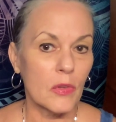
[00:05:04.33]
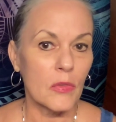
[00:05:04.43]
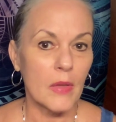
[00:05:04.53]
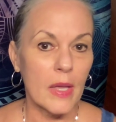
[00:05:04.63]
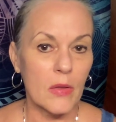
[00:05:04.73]

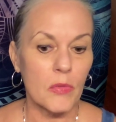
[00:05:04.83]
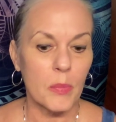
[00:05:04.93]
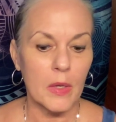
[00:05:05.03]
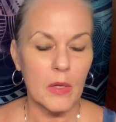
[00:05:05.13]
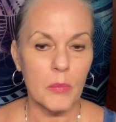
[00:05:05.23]
has
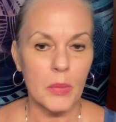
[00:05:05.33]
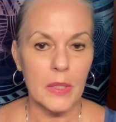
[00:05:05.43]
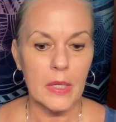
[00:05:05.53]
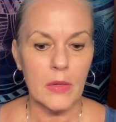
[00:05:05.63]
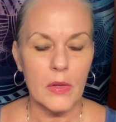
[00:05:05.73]
been
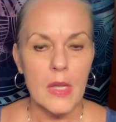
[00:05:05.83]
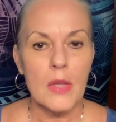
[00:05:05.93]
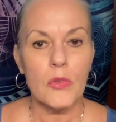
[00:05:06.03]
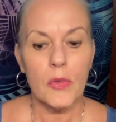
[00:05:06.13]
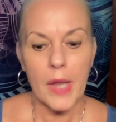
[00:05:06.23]
complete.
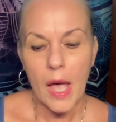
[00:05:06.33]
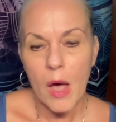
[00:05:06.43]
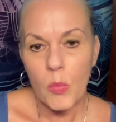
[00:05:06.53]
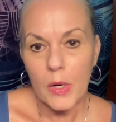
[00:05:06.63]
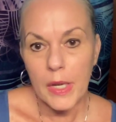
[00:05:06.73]
So
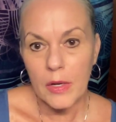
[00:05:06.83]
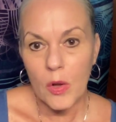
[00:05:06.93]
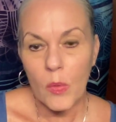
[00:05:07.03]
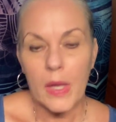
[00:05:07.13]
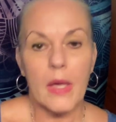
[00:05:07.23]
now we're going to
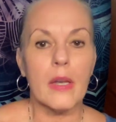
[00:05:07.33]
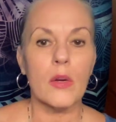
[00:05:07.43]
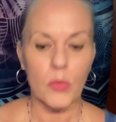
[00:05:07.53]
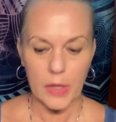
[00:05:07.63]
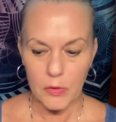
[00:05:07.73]
go ahead
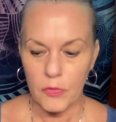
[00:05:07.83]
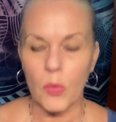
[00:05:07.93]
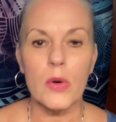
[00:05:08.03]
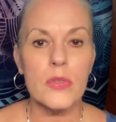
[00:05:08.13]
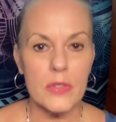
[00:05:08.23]
and
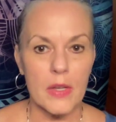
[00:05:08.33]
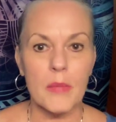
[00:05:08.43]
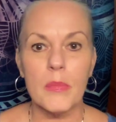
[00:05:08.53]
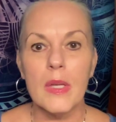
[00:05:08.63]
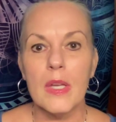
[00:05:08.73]
reinforce
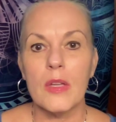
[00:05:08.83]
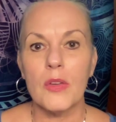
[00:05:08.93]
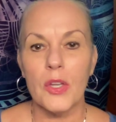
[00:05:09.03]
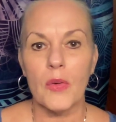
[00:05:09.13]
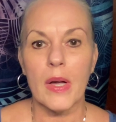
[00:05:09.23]
some
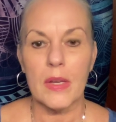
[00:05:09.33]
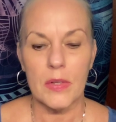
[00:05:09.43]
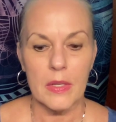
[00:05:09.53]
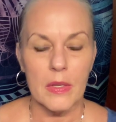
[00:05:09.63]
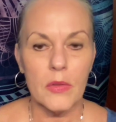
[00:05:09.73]
new
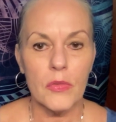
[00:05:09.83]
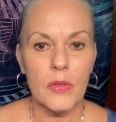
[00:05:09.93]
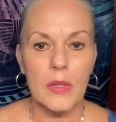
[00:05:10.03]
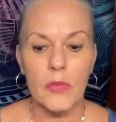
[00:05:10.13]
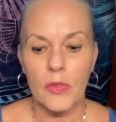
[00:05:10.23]
ideas.
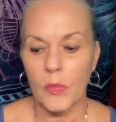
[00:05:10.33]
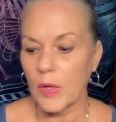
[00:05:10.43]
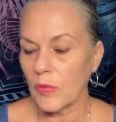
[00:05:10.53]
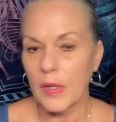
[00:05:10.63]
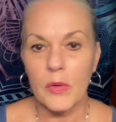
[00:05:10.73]
And so we
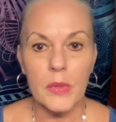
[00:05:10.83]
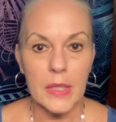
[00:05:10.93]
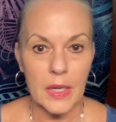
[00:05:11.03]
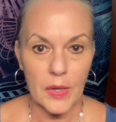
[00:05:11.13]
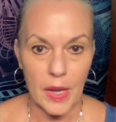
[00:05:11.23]
don't need to
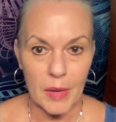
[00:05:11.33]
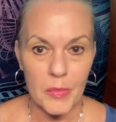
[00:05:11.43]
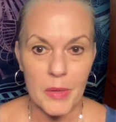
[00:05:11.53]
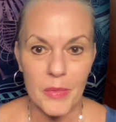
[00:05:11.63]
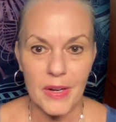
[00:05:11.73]
really name
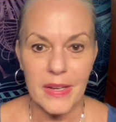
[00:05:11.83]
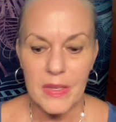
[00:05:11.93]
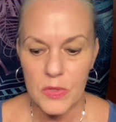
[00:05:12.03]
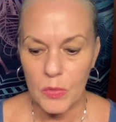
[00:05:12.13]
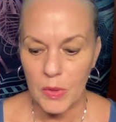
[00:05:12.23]
them,
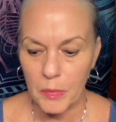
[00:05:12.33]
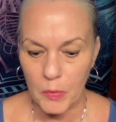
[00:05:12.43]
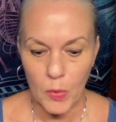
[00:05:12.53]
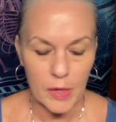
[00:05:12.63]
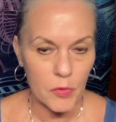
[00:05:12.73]
right? So
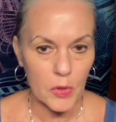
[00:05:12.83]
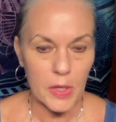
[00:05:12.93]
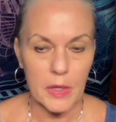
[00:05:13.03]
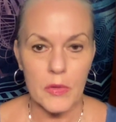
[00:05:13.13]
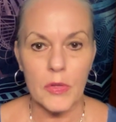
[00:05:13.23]
whatever
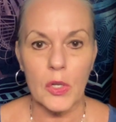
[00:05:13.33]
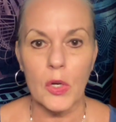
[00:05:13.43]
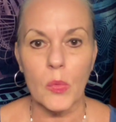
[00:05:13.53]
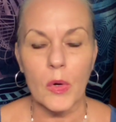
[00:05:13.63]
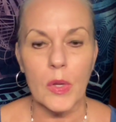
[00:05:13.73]
it is that you're
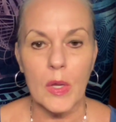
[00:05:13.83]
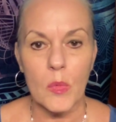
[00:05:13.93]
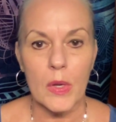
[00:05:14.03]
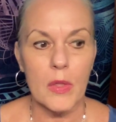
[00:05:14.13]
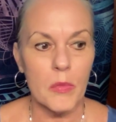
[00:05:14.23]
working
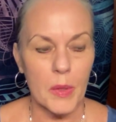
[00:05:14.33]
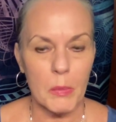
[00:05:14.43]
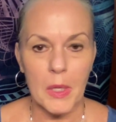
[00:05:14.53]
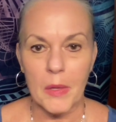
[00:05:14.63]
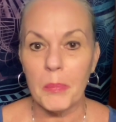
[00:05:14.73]
with,
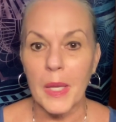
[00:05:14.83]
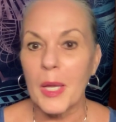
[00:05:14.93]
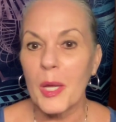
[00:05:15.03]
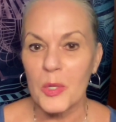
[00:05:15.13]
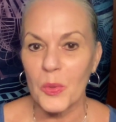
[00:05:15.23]
maybe being
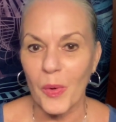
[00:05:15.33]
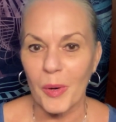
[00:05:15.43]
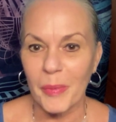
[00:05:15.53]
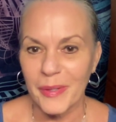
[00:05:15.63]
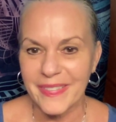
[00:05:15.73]

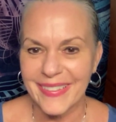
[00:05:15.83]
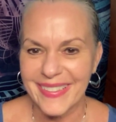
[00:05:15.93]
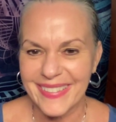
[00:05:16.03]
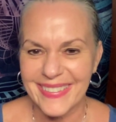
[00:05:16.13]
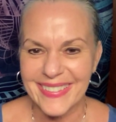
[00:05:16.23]
adorable,
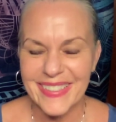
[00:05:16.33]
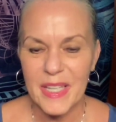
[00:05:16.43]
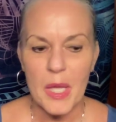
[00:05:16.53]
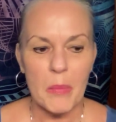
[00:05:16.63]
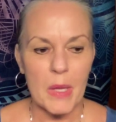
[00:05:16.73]
right?
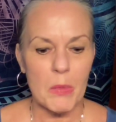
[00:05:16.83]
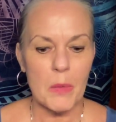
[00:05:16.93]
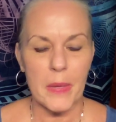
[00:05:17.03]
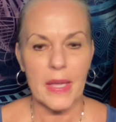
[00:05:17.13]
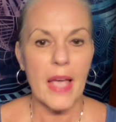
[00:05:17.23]
Maybe
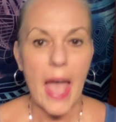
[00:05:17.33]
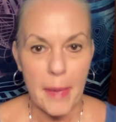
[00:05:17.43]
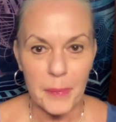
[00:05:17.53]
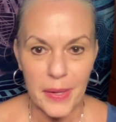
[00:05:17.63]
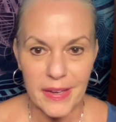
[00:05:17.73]
being
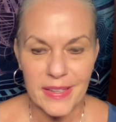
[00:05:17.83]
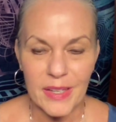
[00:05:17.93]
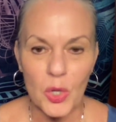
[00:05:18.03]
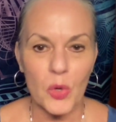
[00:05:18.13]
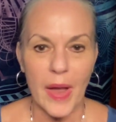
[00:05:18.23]
happy
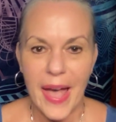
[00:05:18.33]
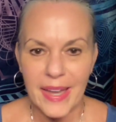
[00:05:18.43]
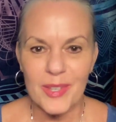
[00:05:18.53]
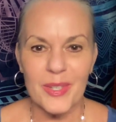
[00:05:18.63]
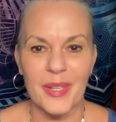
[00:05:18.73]
and
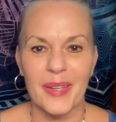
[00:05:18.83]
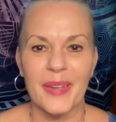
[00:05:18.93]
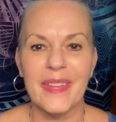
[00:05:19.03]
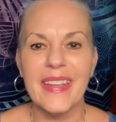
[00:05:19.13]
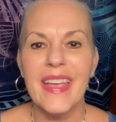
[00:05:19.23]

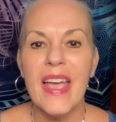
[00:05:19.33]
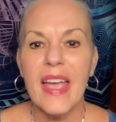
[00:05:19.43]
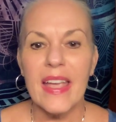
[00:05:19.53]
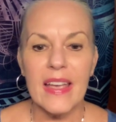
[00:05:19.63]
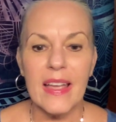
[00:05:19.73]
gratitude
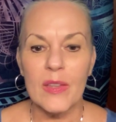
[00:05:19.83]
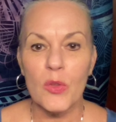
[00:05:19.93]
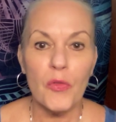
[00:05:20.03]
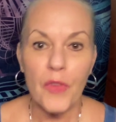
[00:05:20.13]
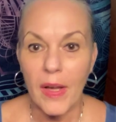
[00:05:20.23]
and
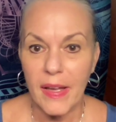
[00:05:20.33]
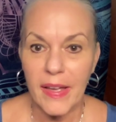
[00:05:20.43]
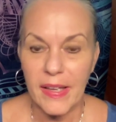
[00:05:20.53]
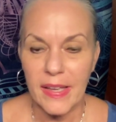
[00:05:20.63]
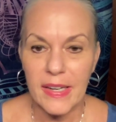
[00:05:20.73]

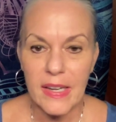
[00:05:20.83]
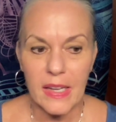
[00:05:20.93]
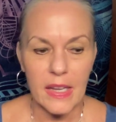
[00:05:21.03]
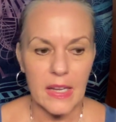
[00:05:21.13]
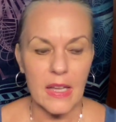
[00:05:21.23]
fun
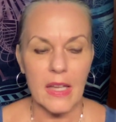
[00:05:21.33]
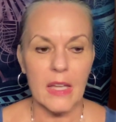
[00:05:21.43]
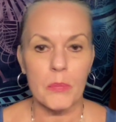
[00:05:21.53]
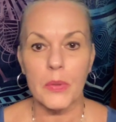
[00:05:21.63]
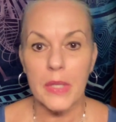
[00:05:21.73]

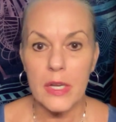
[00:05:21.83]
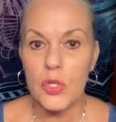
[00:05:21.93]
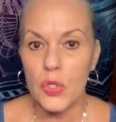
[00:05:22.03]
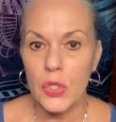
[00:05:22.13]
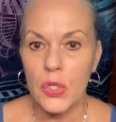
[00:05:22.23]
and
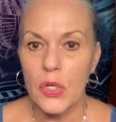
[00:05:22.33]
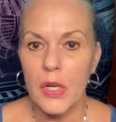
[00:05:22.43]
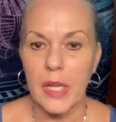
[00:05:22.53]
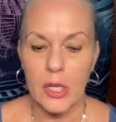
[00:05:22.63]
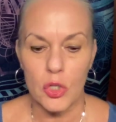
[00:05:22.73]

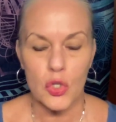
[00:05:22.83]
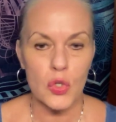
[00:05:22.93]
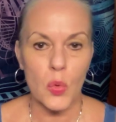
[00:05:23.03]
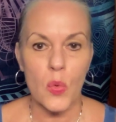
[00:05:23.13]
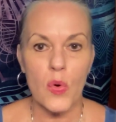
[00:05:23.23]
pleasure and
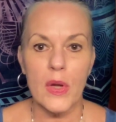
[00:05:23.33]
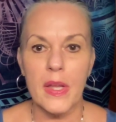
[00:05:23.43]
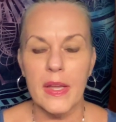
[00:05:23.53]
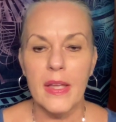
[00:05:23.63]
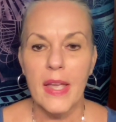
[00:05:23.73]

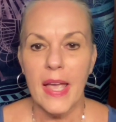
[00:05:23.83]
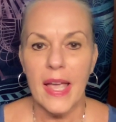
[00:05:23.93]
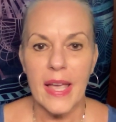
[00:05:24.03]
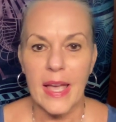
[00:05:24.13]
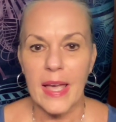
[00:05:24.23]
joy
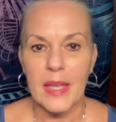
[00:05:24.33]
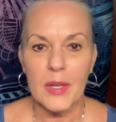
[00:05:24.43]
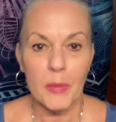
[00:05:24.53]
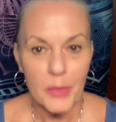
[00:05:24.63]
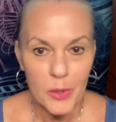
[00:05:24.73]

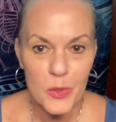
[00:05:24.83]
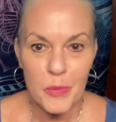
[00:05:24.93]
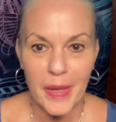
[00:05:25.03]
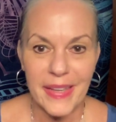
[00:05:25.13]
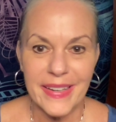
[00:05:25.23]
and
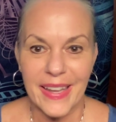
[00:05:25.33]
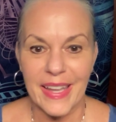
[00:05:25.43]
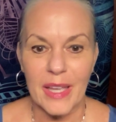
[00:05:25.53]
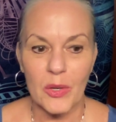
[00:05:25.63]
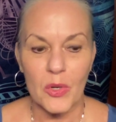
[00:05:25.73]
amusement
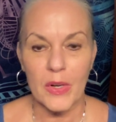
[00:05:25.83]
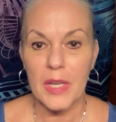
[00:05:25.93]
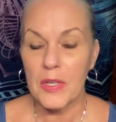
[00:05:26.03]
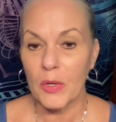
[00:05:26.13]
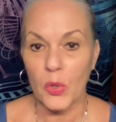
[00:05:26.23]
and
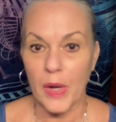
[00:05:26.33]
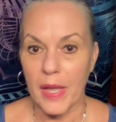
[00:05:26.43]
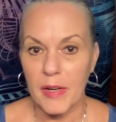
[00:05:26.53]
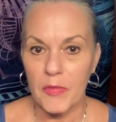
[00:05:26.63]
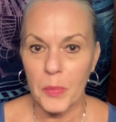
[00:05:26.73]

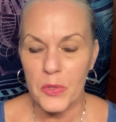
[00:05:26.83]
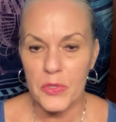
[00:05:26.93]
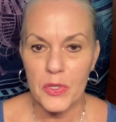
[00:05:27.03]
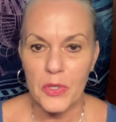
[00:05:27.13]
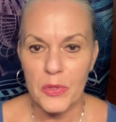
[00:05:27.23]
creative
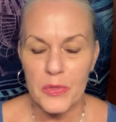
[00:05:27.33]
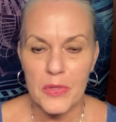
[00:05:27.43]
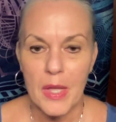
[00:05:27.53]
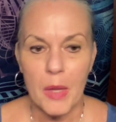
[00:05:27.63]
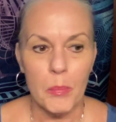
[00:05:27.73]
pursuits.
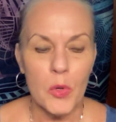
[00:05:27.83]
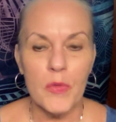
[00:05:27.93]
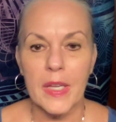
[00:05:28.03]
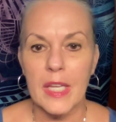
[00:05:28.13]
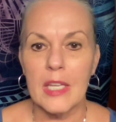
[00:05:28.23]

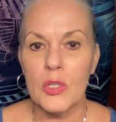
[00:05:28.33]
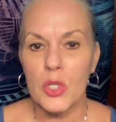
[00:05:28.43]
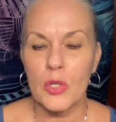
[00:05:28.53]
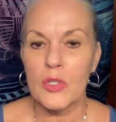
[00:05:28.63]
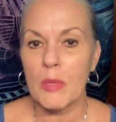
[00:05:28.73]
Moving
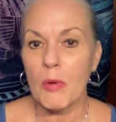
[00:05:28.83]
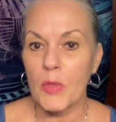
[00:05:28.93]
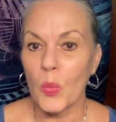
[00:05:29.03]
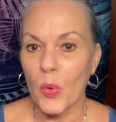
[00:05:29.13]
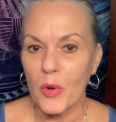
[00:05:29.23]
into some of
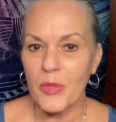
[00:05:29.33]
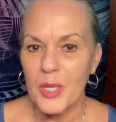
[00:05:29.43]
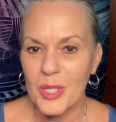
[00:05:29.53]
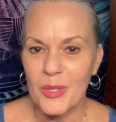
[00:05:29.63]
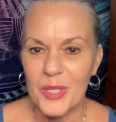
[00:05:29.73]
the work
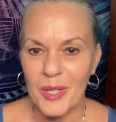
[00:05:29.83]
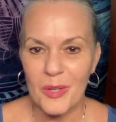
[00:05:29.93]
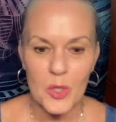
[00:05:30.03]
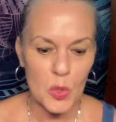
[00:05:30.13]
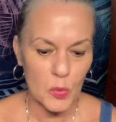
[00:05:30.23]
that you
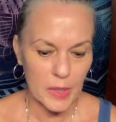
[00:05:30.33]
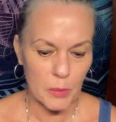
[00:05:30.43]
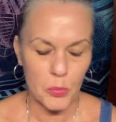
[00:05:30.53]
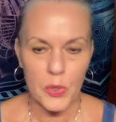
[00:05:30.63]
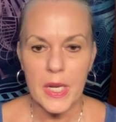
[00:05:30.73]
do, just really
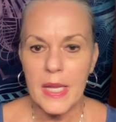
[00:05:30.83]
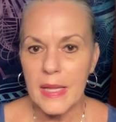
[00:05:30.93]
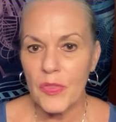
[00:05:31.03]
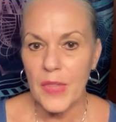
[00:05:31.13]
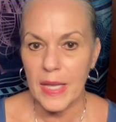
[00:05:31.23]
bring
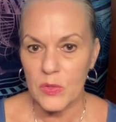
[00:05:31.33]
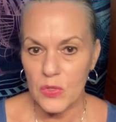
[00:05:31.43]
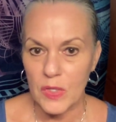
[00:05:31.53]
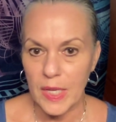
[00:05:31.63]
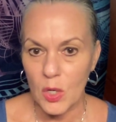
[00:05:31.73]
in that
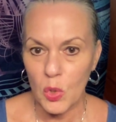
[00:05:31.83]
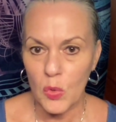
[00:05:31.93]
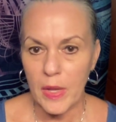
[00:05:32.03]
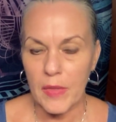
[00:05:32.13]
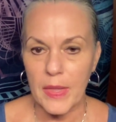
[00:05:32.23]

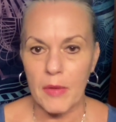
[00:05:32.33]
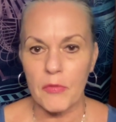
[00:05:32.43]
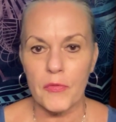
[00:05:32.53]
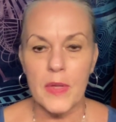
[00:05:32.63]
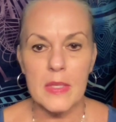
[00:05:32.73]
zeal and
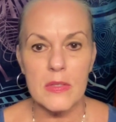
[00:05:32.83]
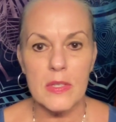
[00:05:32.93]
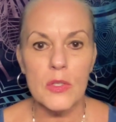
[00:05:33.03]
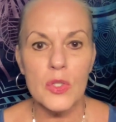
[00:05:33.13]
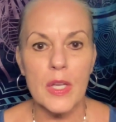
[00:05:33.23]
that
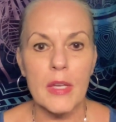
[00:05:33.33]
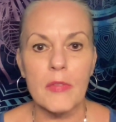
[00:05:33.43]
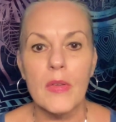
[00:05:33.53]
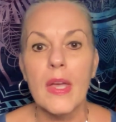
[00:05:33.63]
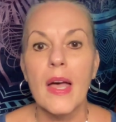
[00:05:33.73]
sense
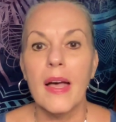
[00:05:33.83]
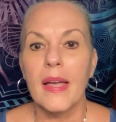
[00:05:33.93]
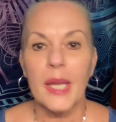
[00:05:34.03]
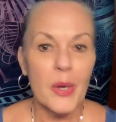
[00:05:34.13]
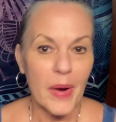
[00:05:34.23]
of,
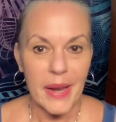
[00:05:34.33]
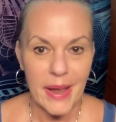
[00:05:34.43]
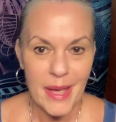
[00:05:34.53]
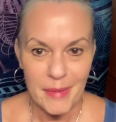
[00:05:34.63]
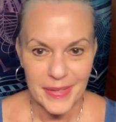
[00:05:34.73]
here I
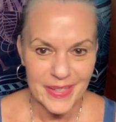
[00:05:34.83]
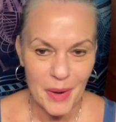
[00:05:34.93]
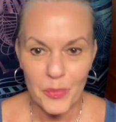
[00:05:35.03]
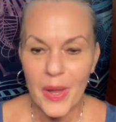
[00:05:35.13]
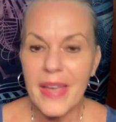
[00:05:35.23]
am,
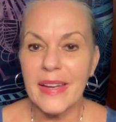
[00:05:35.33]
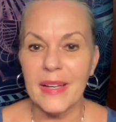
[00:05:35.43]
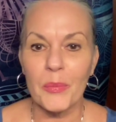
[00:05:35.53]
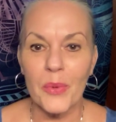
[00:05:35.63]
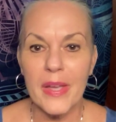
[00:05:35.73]
I'm
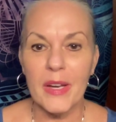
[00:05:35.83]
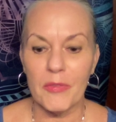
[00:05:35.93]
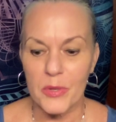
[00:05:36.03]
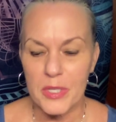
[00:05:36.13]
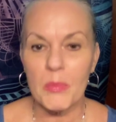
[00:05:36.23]
ready
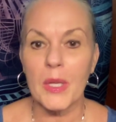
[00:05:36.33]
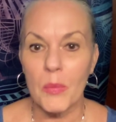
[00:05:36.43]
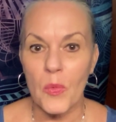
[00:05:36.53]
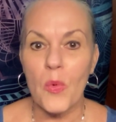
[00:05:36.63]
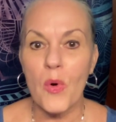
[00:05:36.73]
for
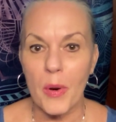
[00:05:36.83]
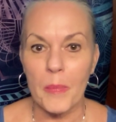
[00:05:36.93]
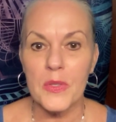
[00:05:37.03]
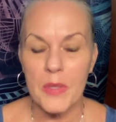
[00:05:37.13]
something more.